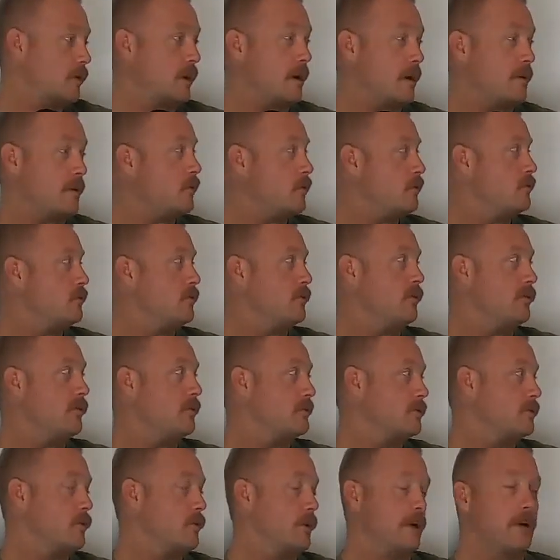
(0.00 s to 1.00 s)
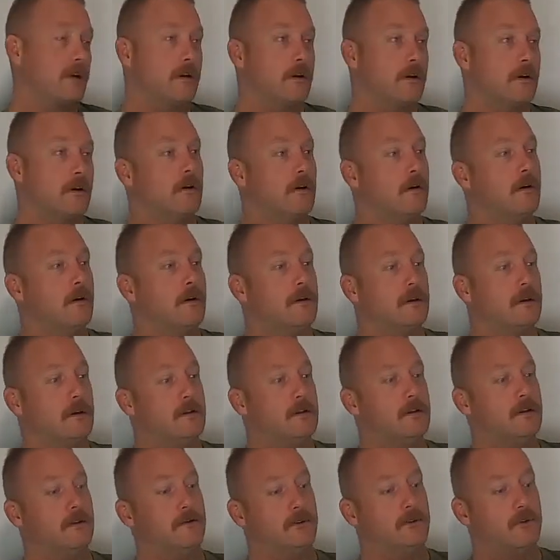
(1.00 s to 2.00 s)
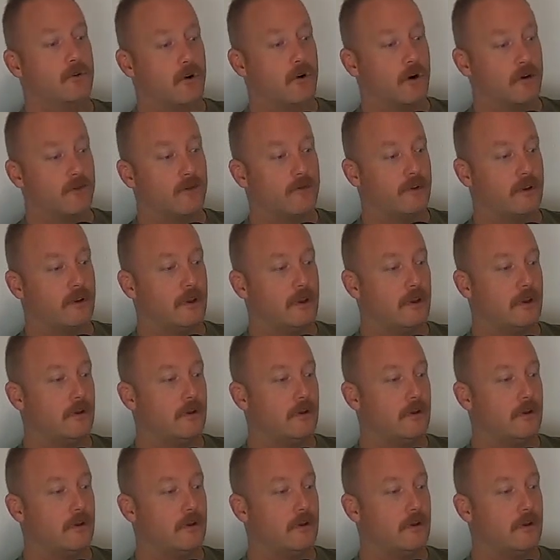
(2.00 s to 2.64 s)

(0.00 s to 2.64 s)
Not too long, it's quick get yourself a little coffee,